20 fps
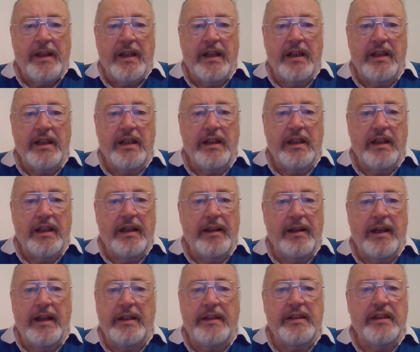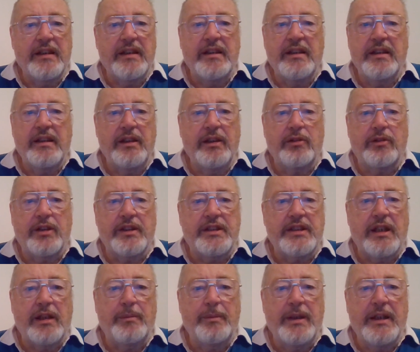And you can
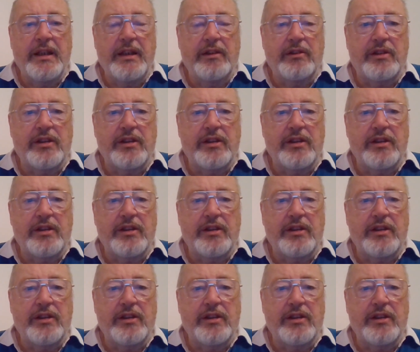tell me